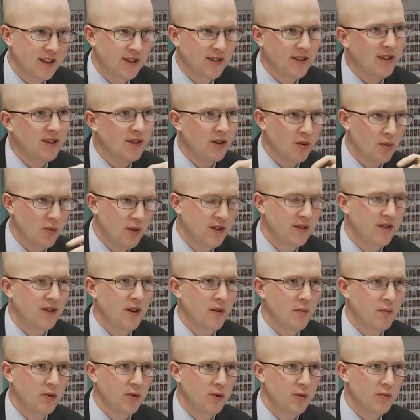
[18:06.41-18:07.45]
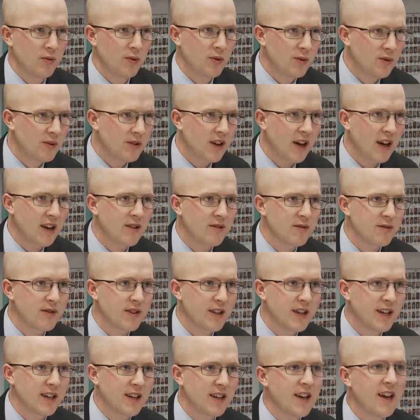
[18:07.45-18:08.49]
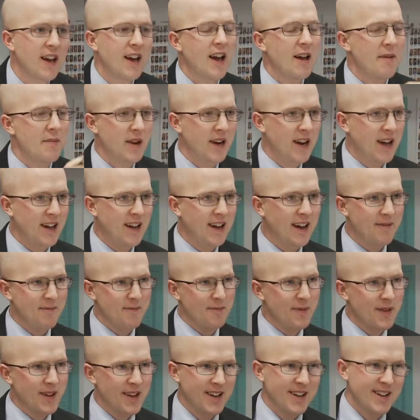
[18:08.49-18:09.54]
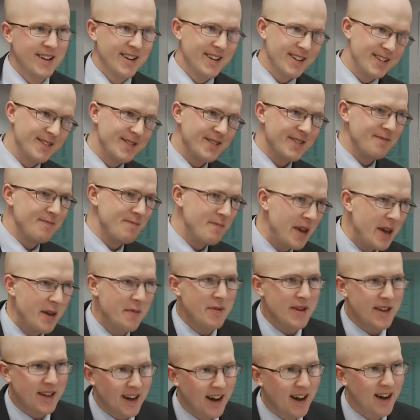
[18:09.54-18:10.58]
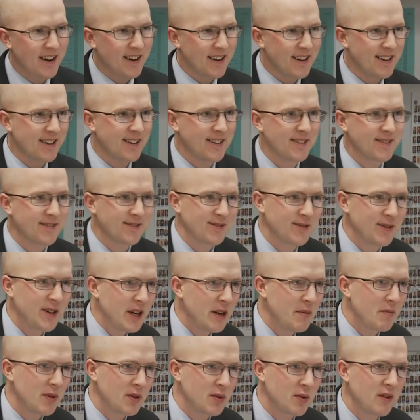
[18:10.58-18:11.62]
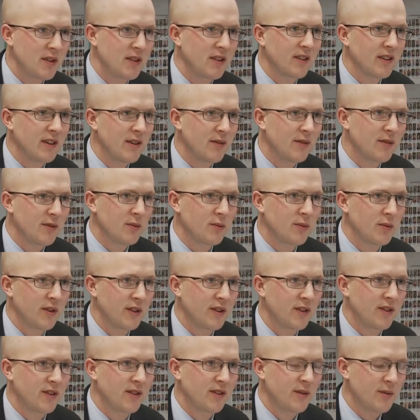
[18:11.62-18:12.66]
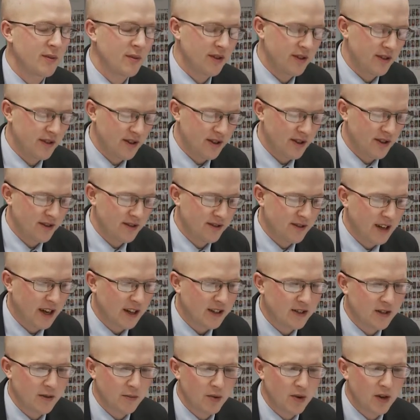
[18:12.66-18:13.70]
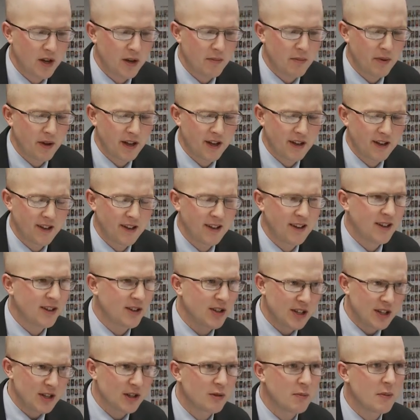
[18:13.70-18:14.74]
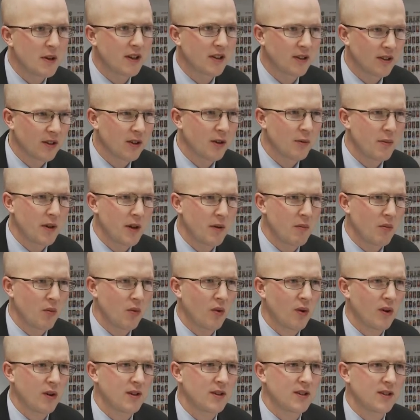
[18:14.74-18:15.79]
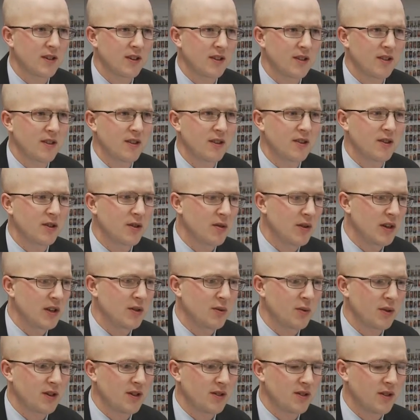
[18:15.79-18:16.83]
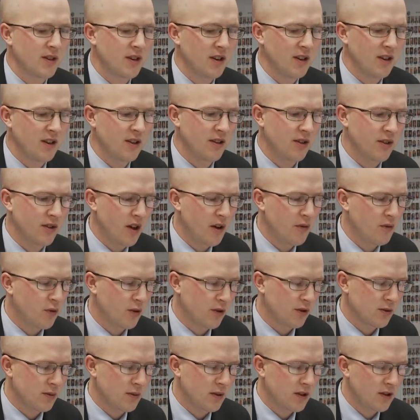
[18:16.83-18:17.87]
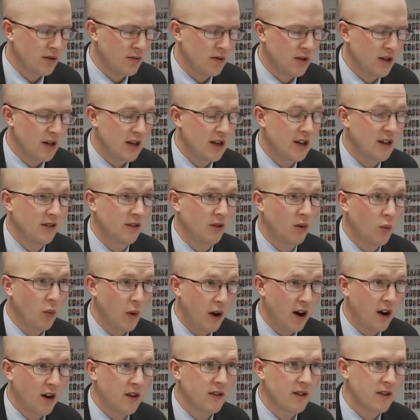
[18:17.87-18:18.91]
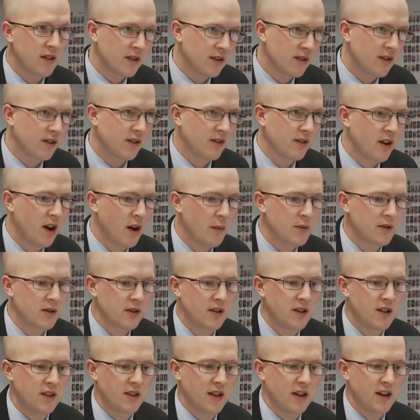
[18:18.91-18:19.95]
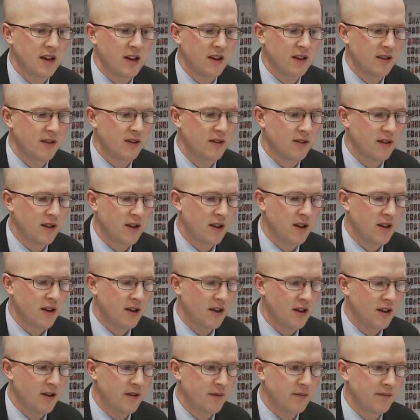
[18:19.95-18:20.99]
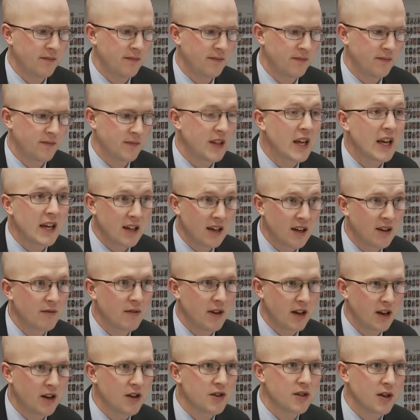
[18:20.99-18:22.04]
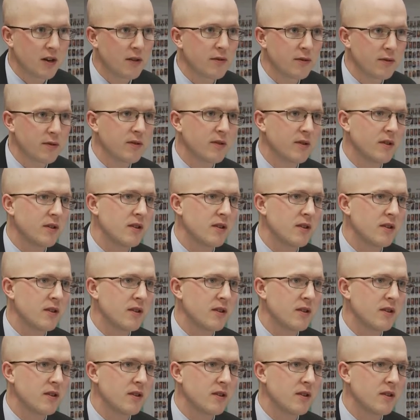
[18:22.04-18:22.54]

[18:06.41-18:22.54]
Is this a once-in-a-blue-moon kind of thing? I mean, I'm maybe kind of reading between the leaves with your testimony, but could you speak a little bit more to the degree to which the law enforcement community is aware that this is an option and that it is taken advantage of?